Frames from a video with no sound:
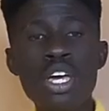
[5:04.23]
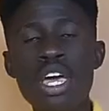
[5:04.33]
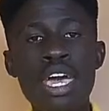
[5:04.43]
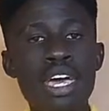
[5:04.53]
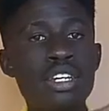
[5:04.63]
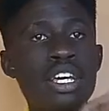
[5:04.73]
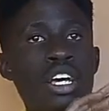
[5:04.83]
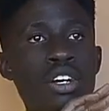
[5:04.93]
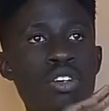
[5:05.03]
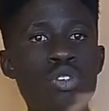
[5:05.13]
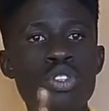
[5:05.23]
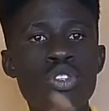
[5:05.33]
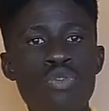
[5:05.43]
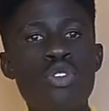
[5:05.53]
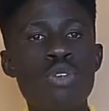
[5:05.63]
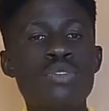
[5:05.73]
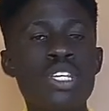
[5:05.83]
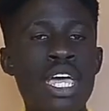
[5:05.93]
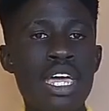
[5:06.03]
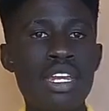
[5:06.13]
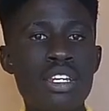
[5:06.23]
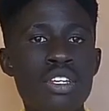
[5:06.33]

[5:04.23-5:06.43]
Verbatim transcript: and go to the forums and